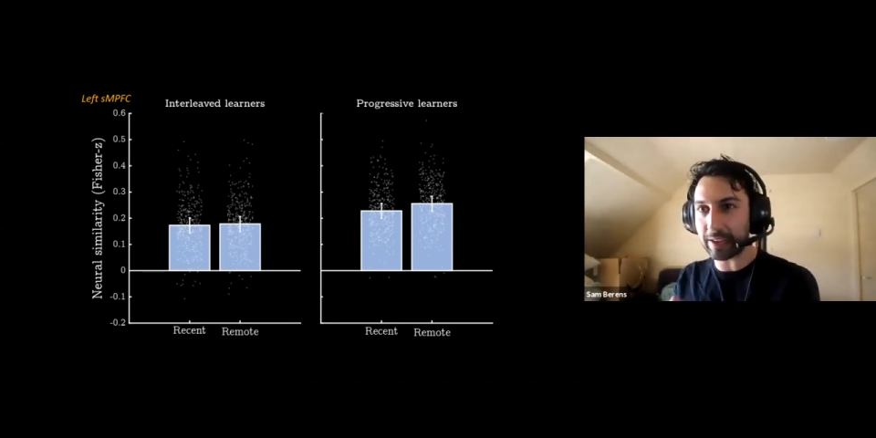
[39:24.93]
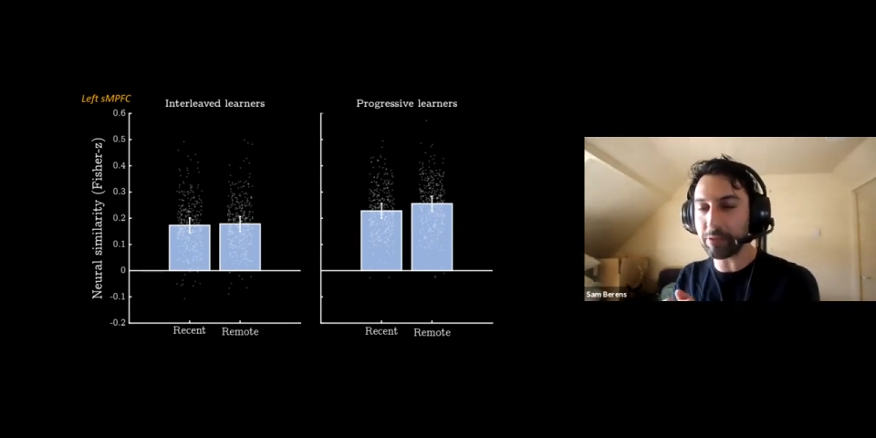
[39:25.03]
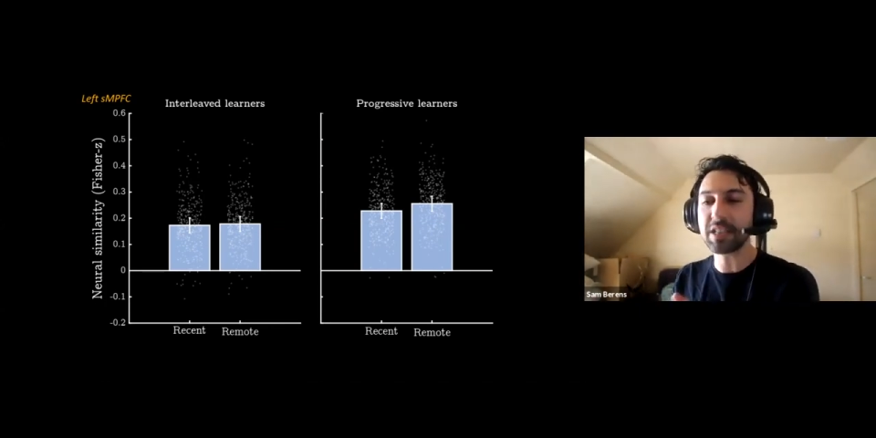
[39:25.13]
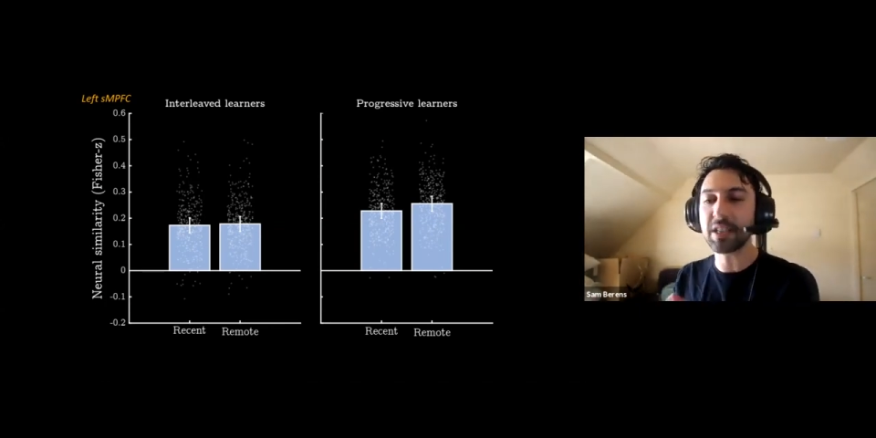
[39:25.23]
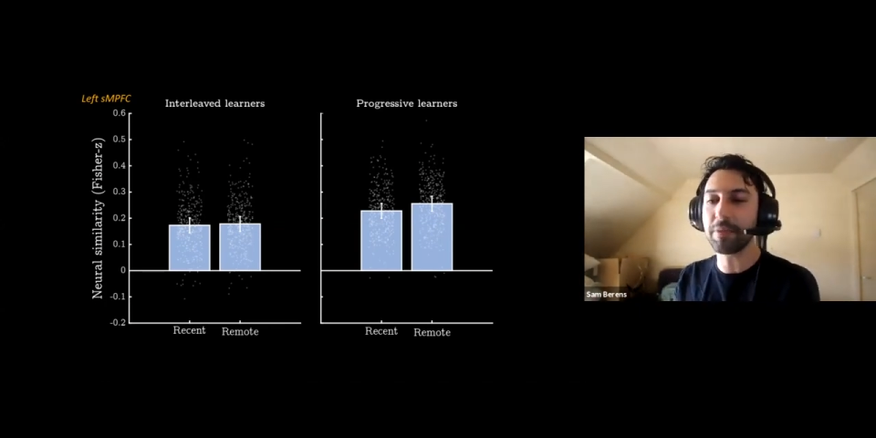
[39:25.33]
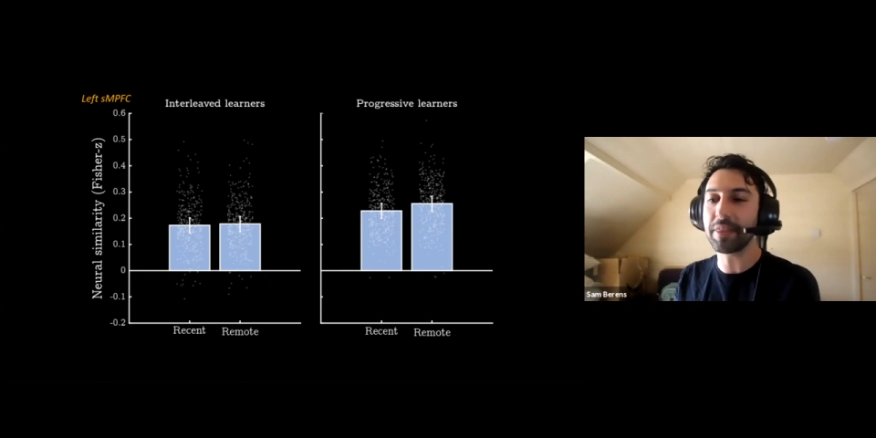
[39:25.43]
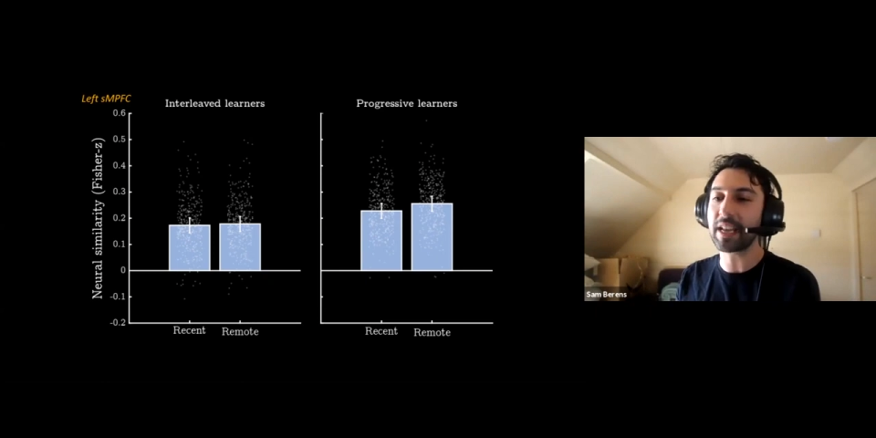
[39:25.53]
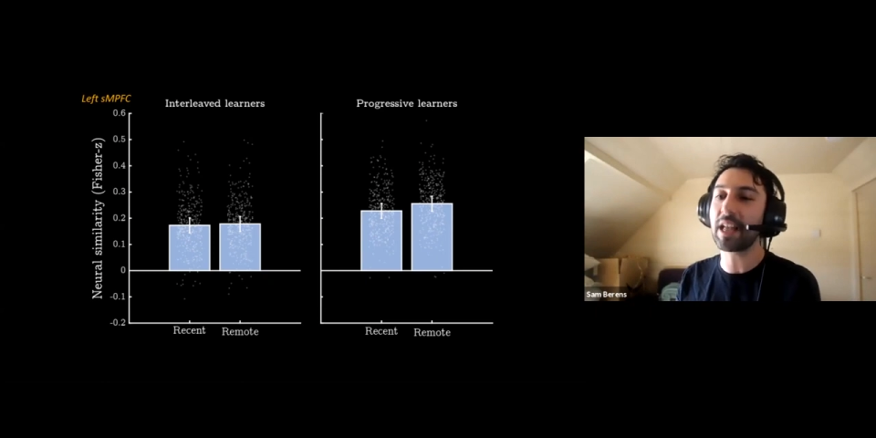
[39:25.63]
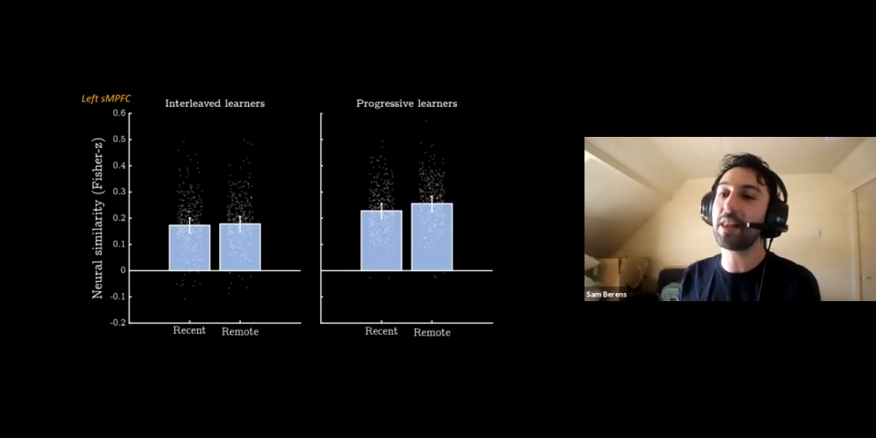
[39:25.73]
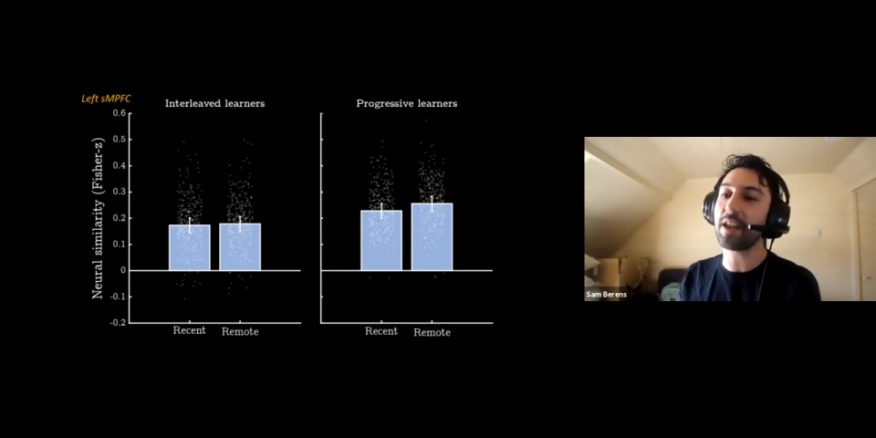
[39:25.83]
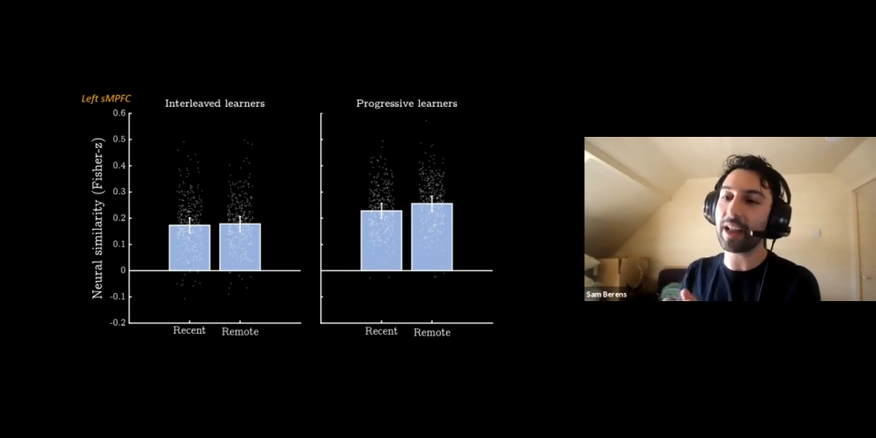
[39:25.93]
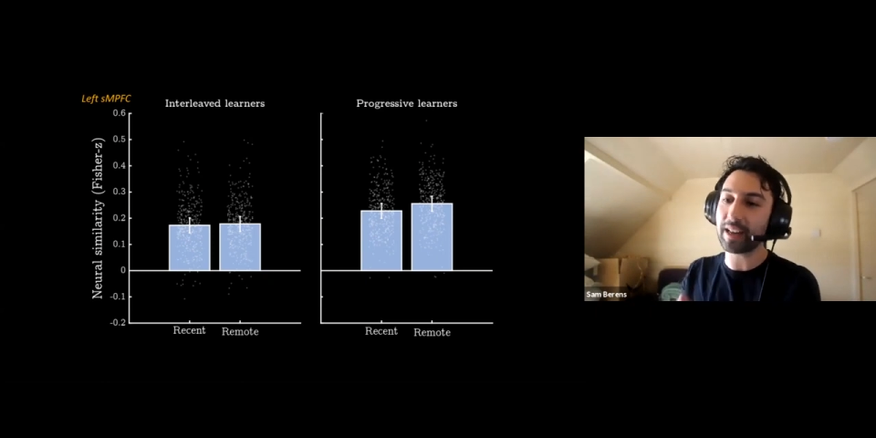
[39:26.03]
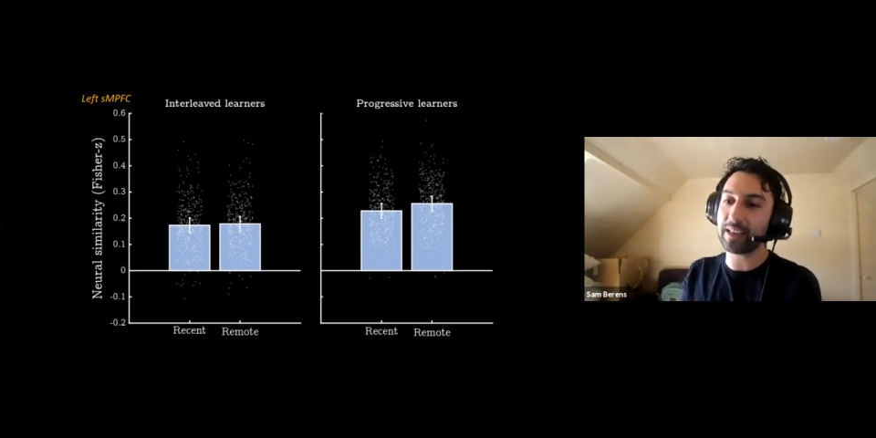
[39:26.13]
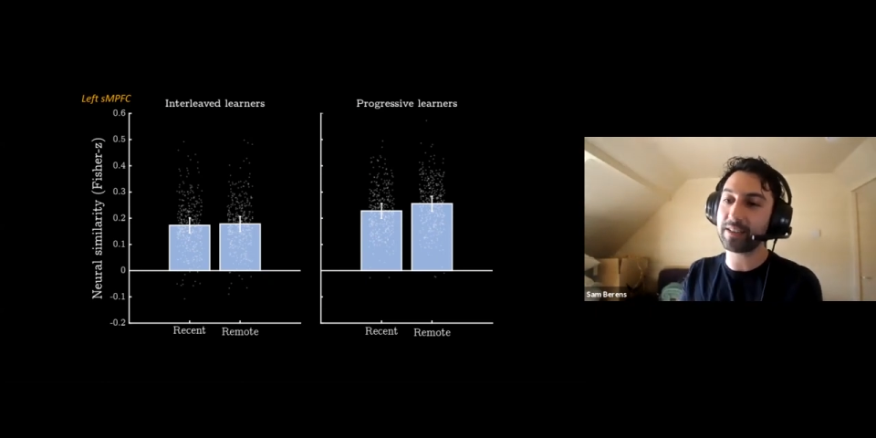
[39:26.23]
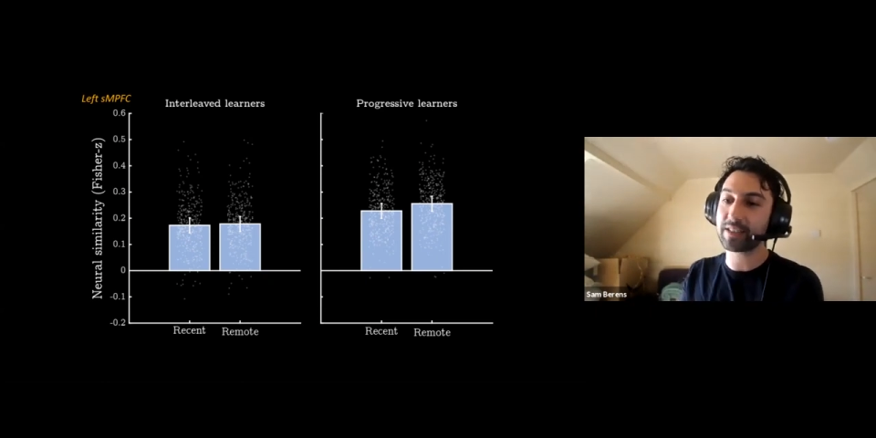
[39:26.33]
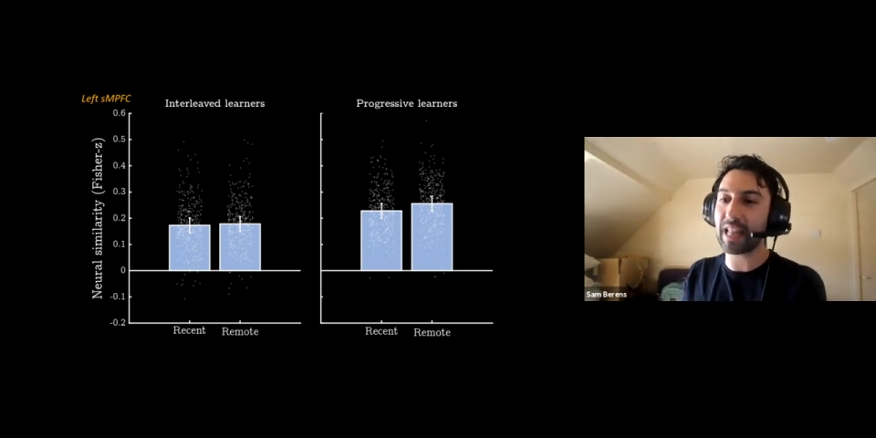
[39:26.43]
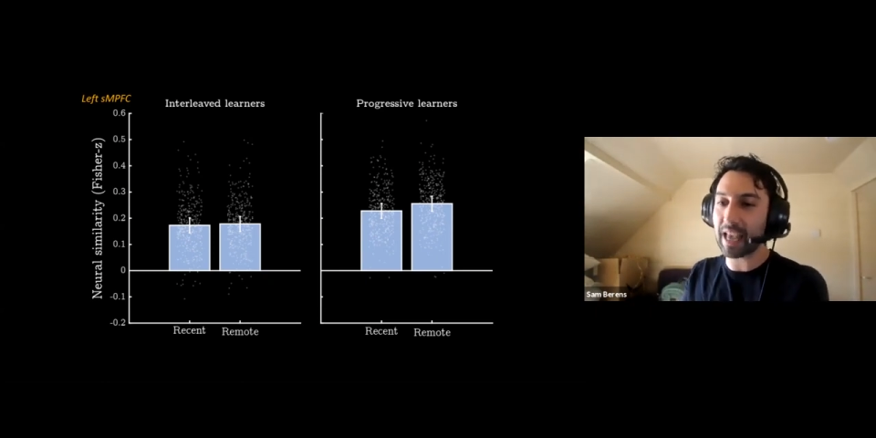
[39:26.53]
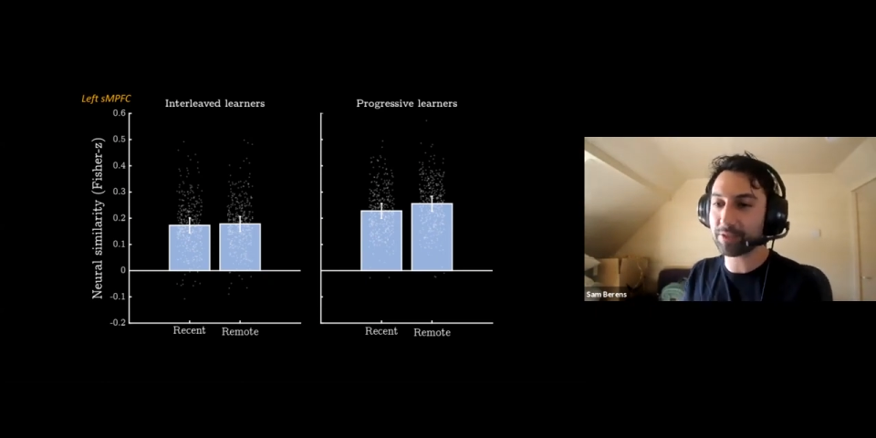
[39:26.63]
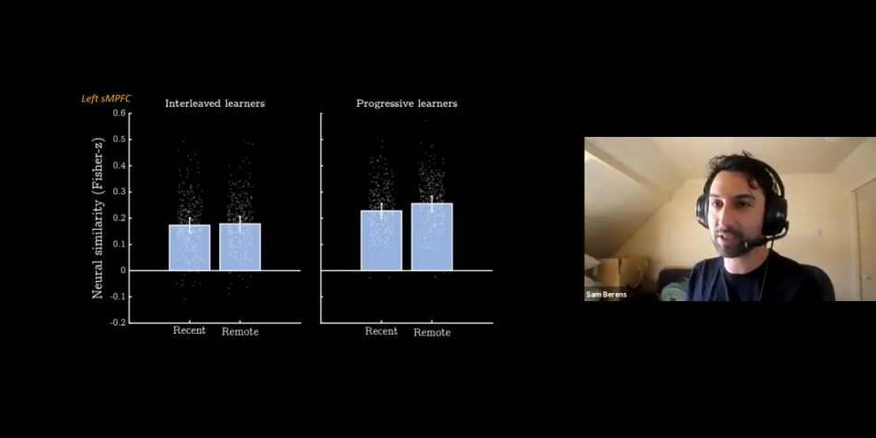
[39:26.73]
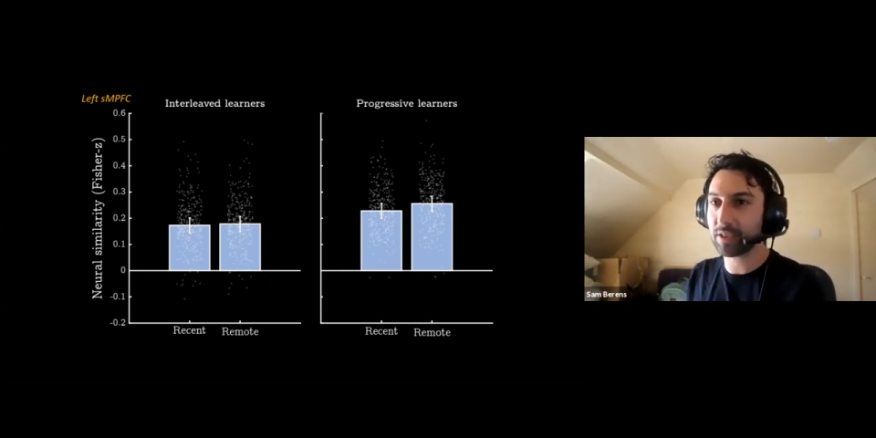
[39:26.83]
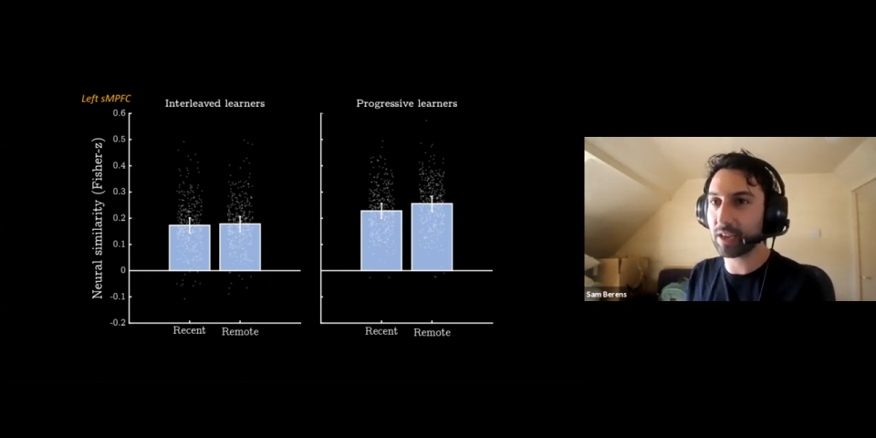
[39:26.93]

there is something in at least the left